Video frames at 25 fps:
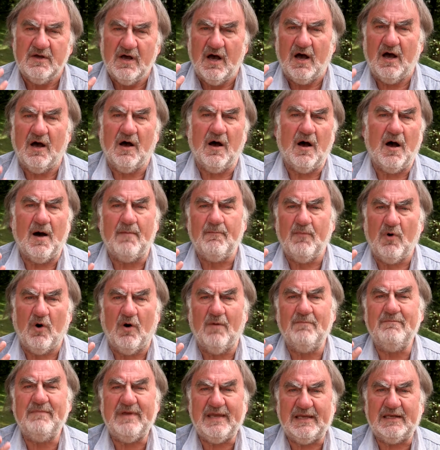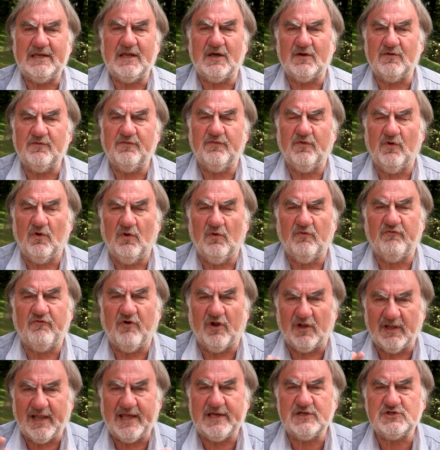a more meaningful
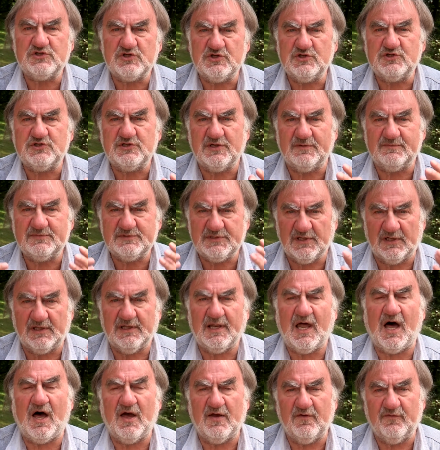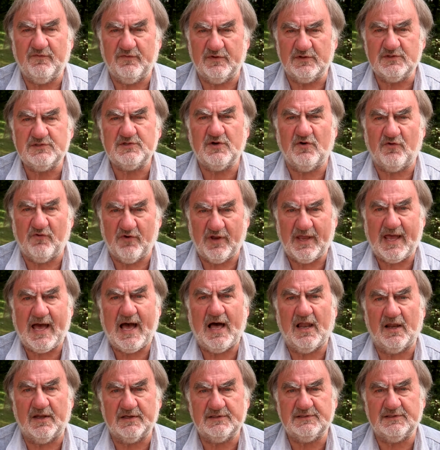relationship to life and to
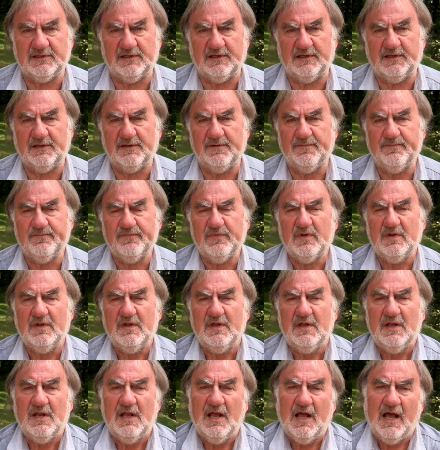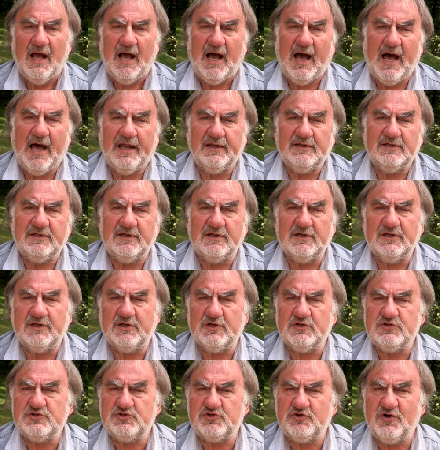reality, and can
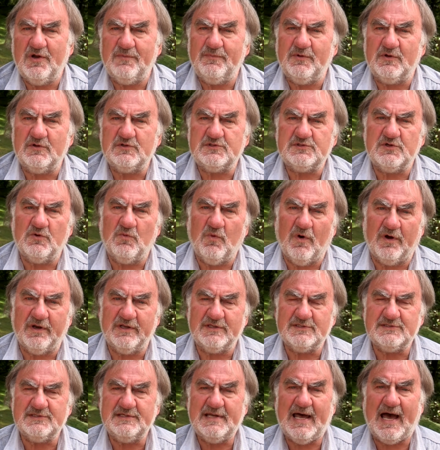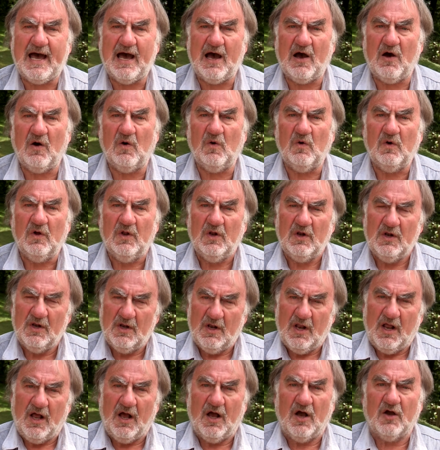contribute to what is now
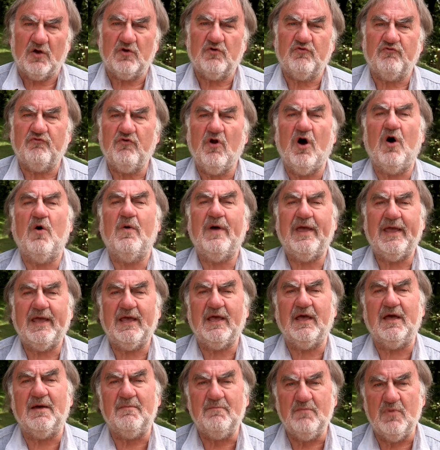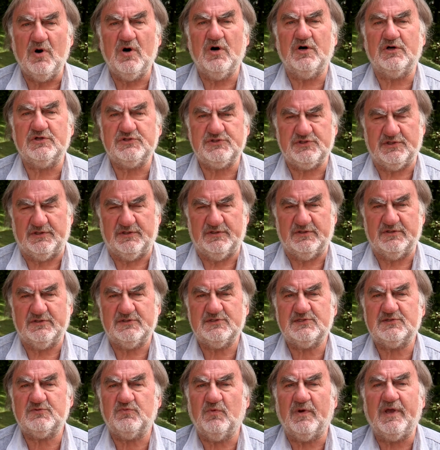a growing
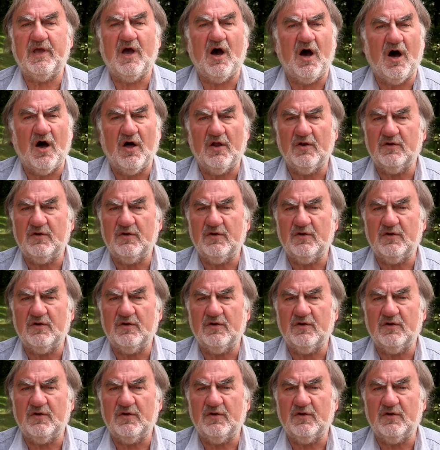emergence. We are